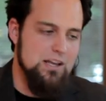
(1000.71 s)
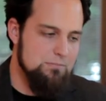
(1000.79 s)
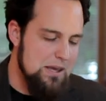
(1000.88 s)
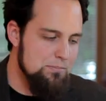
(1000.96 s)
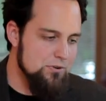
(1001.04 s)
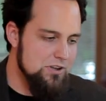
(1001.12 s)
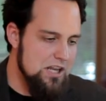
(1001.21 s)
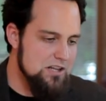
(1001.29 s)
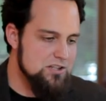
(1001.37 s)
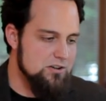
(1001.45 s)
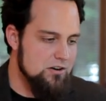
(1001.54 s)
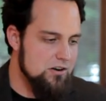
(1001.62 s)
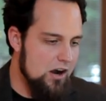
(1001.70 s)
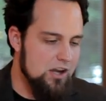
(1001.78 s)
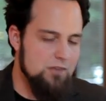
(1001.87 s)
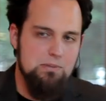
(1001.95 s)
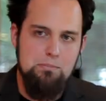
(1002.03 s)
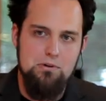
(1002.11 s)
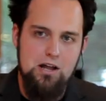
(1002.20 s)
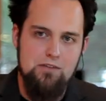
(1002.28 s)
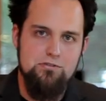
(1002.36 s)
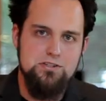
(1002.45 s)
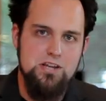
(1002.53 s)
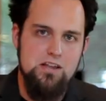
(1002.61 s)
Like people need to start knocking people
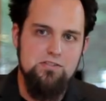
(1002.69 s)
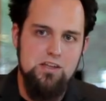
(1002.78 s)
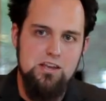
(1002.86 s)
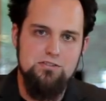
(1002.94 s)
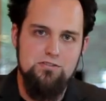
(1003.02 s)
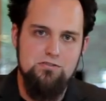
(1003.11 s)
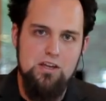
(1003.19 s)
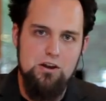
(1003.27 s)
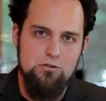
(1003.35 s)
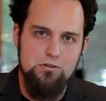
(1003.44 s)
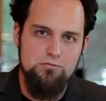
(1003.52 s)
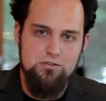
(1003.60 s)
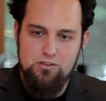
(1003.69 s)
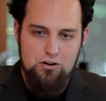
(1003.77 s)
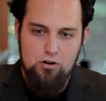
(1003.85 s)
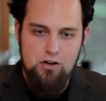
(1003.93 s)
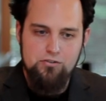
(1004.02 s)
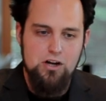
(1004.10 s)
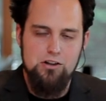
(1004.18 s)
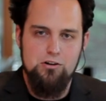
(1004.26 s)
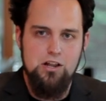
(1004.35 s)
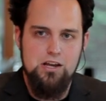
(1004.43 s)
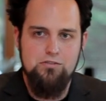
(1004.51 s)
out for saying things that they don't that are off color.